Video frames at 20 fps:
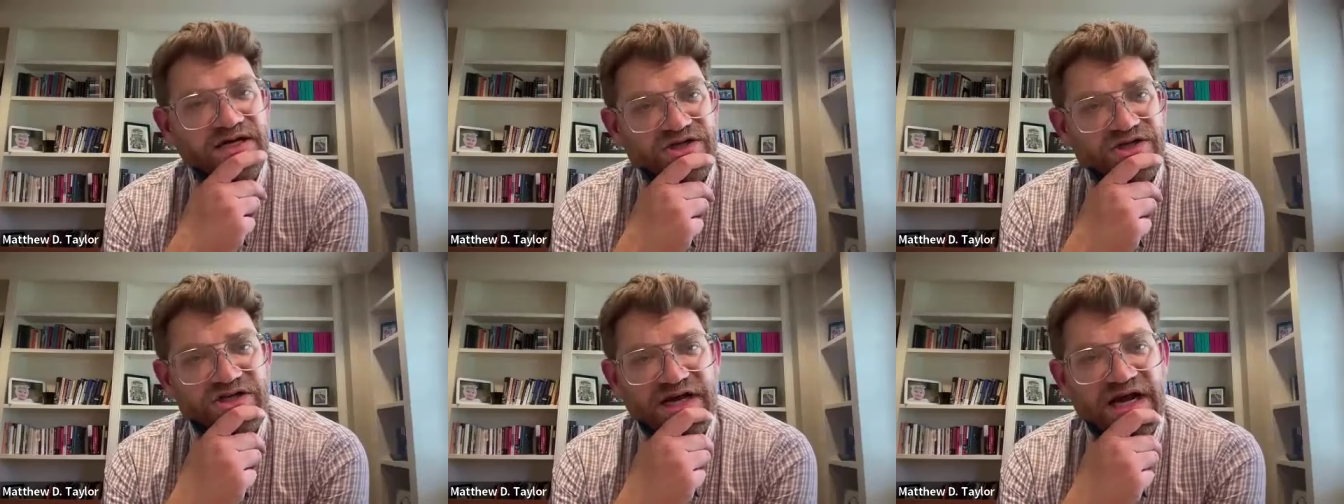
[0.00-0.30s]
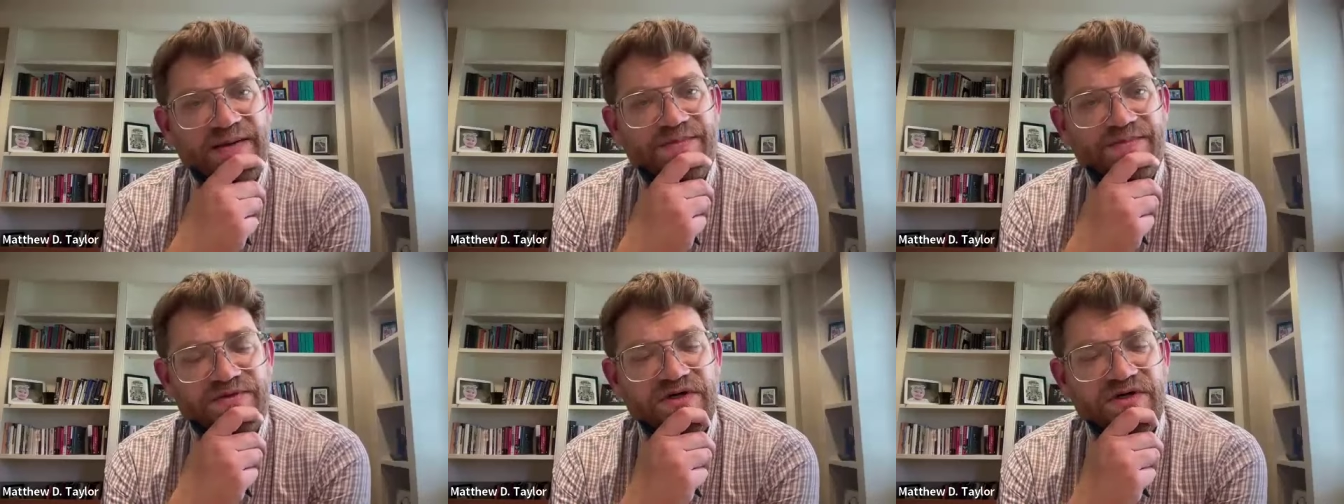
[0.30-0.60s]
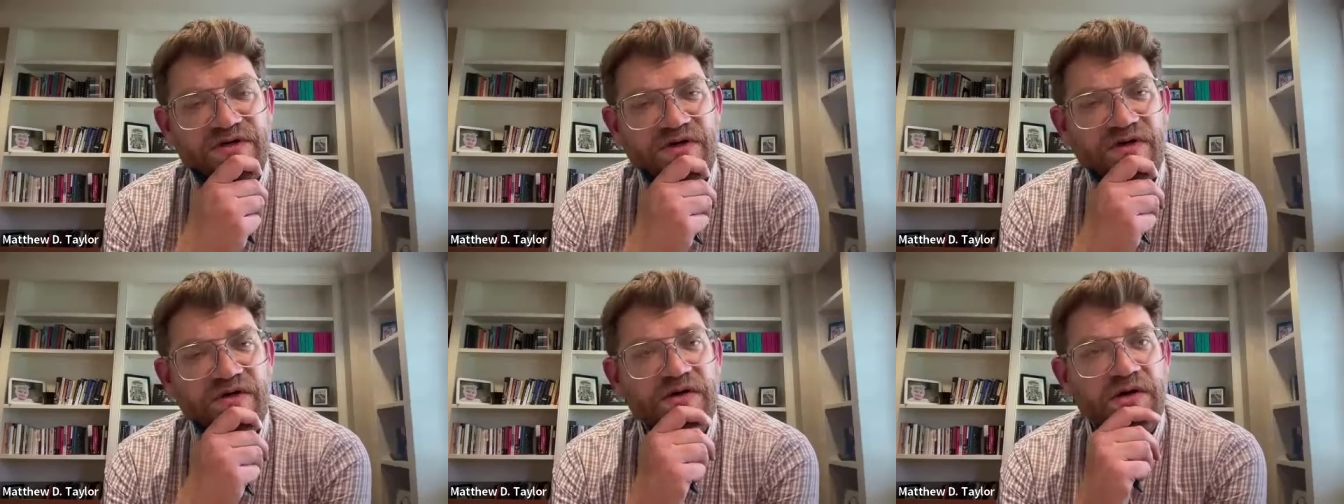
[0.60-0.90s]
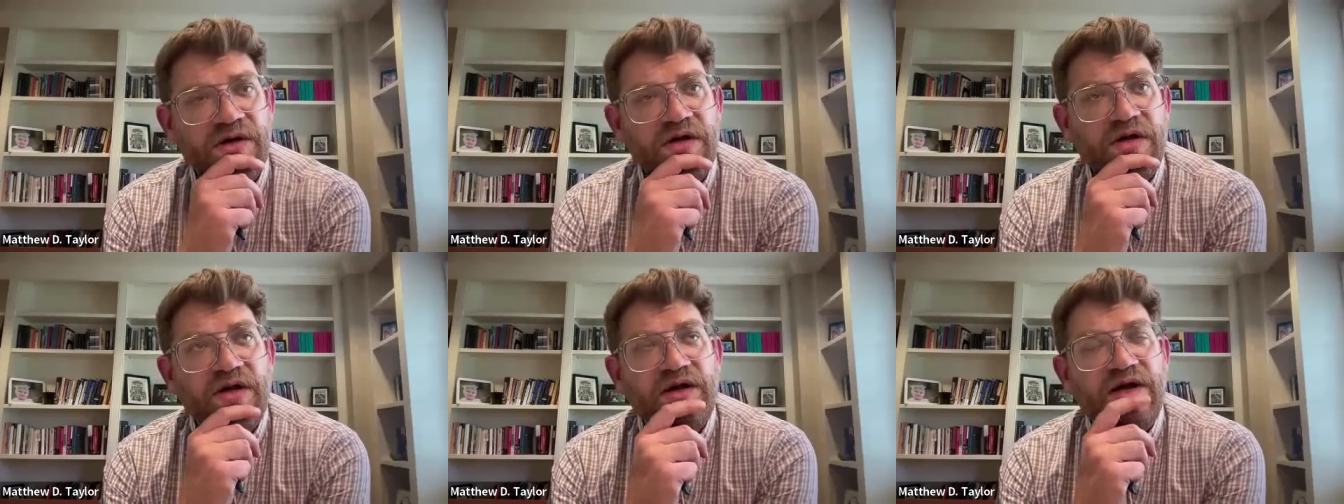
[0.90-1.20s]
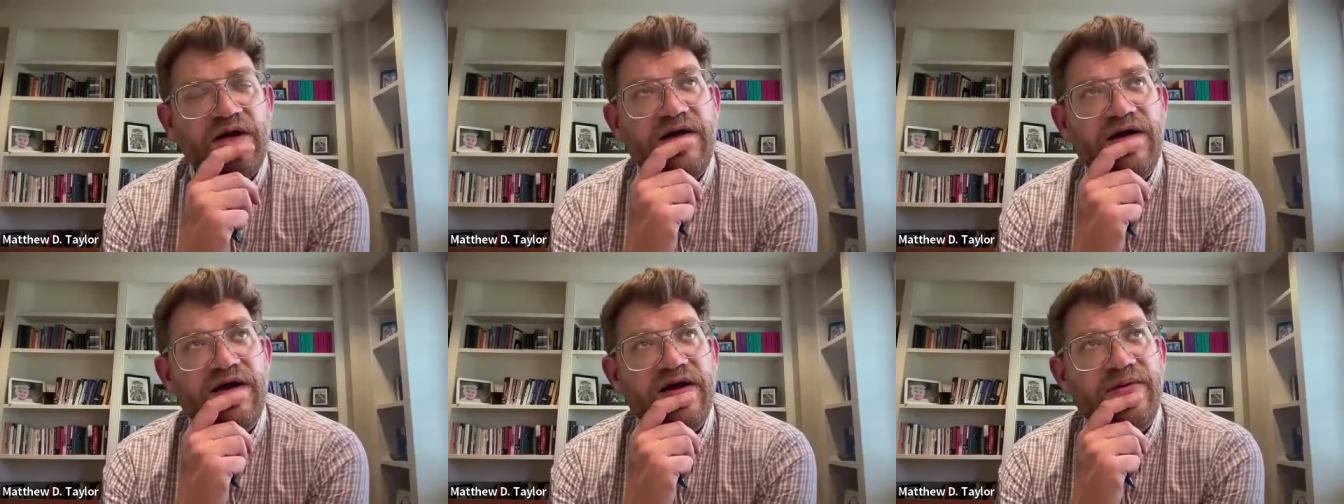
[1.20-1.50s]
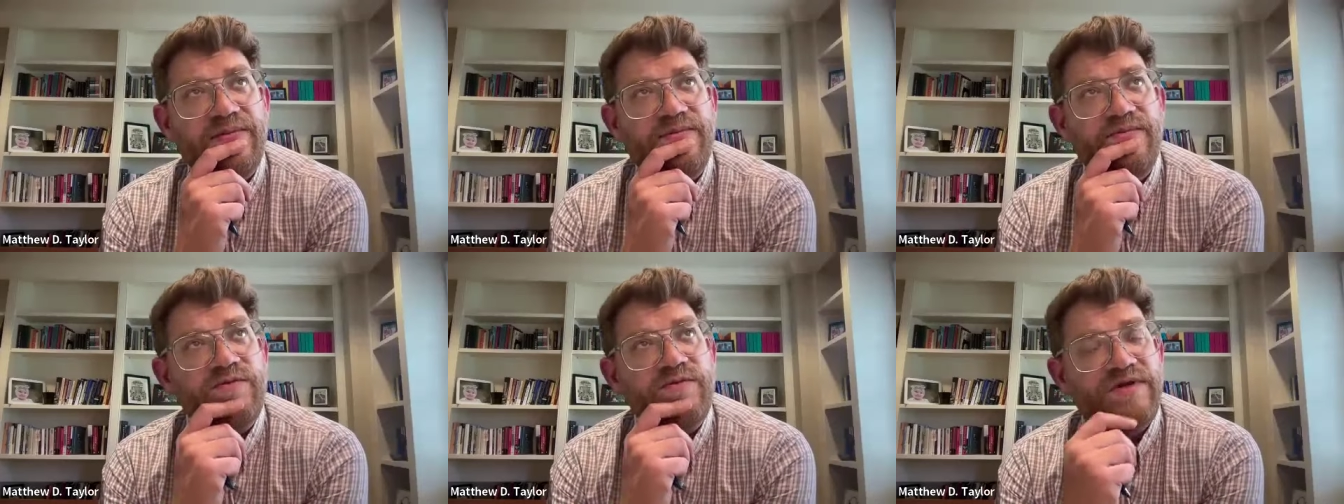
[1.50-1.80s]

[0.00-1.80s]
a chapter um,